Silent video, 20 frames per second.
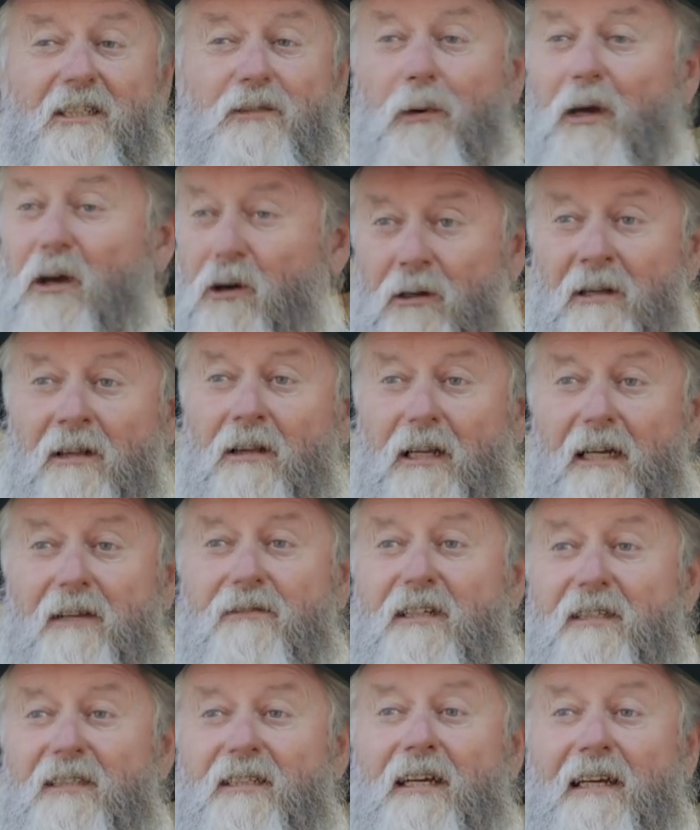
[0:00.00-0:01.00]
is we couldn't leave
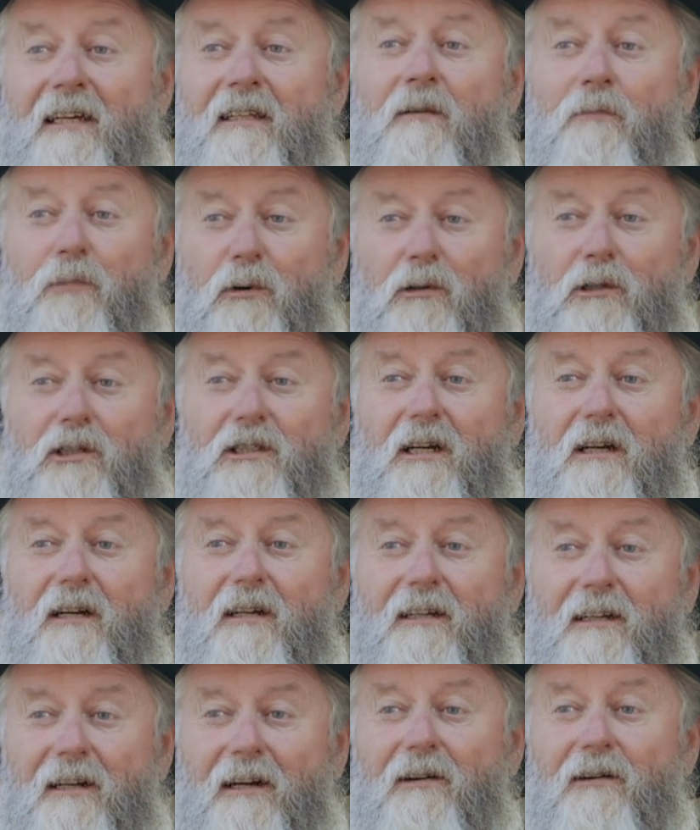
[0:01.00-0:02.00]
this thing in the bush.
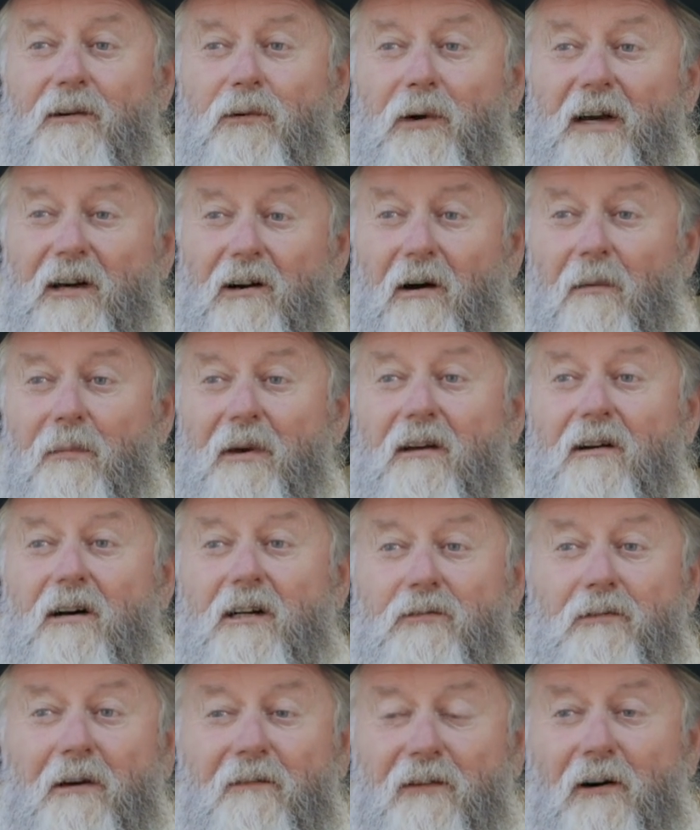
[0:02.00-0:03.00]
You know, we're Kombi
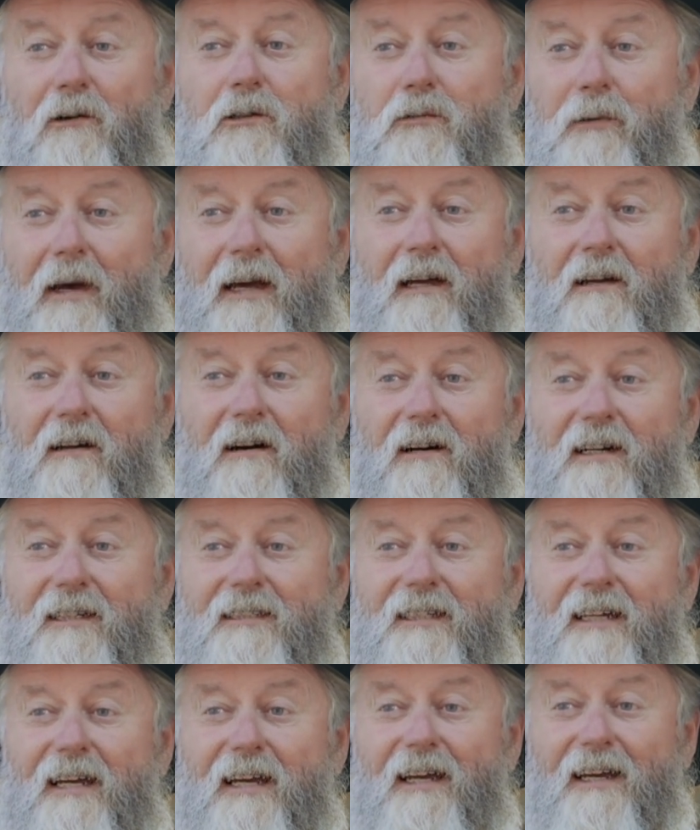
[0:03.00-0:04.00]
guys, we're Volkswagen
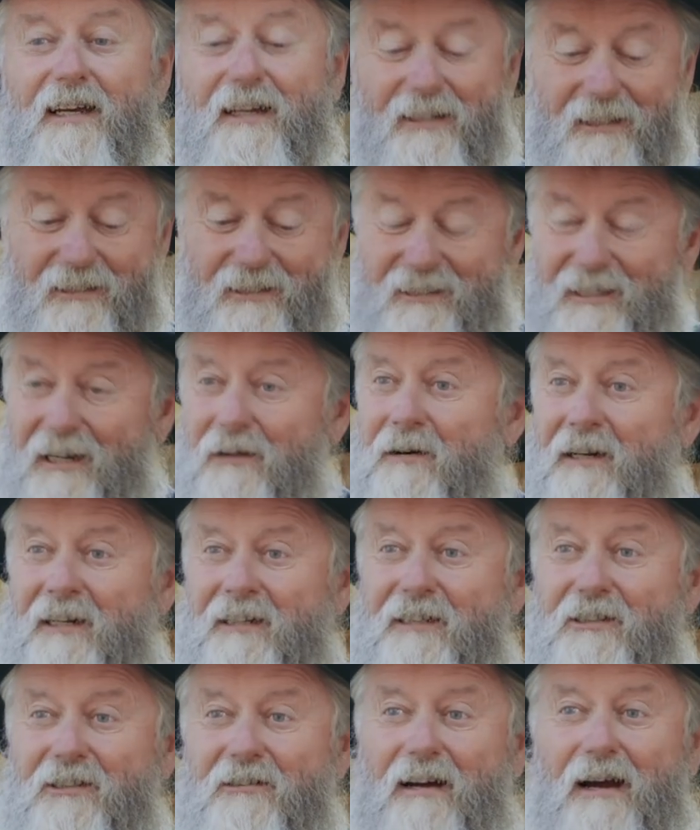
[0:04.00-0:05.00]
guys. You see one in
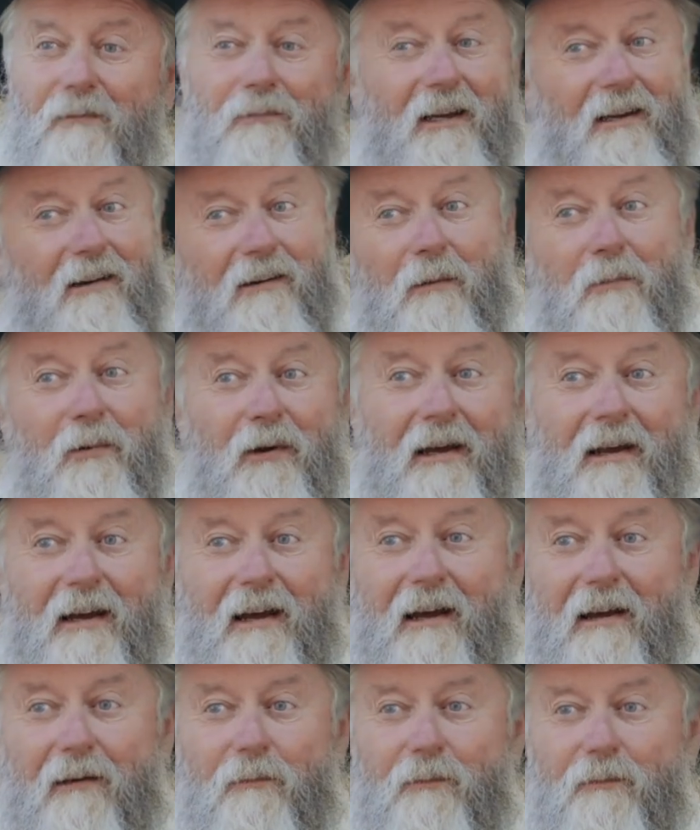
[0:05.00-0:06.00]
the scrub, you got to bring it
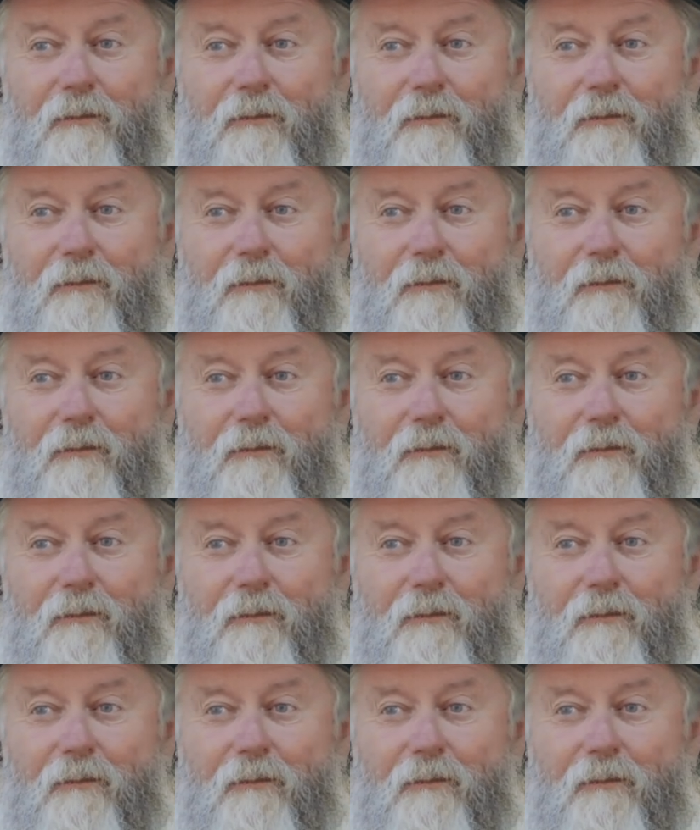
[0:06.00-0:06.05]
home.